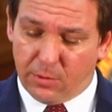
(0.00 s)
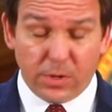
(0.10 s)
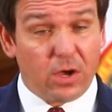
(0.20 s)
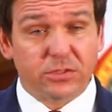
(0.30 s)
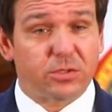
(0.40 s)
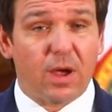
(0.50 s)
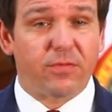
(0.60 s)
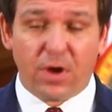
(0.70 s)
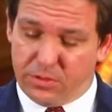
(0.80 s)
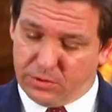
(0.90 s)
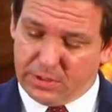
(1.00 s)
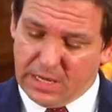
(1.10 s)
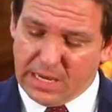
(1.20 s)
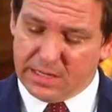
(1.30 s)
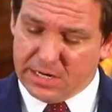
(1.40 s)
we also have other
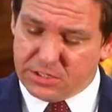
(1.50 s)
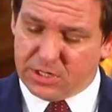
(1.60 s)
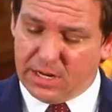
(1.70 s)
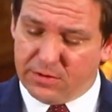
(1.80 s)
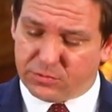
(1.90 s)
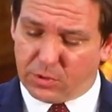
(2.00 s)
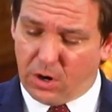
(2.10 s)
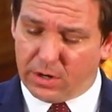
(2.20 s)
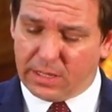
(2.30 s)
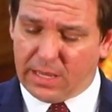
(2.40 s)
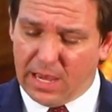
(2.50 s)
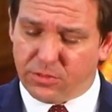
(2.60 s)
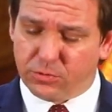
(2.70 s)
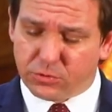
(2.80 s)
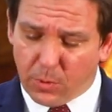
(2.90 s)
key initiatives regarding K
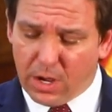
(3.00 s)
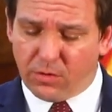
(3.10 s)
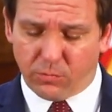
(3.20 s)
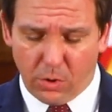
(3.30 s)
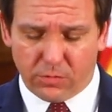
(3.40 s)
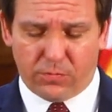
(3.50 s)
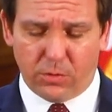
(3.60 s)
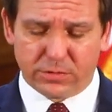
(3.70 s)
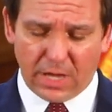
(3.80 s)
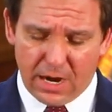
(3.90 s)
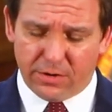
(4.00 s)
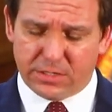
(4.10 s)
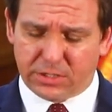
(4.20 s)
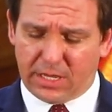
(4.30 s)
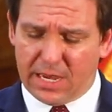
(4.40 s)
through 12, workforce, higher
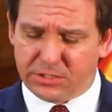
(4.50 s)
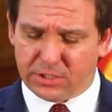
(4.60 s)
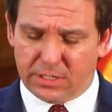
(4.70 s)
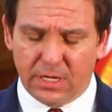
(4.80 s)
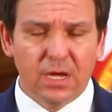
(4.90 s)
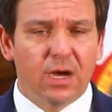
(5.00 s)
education,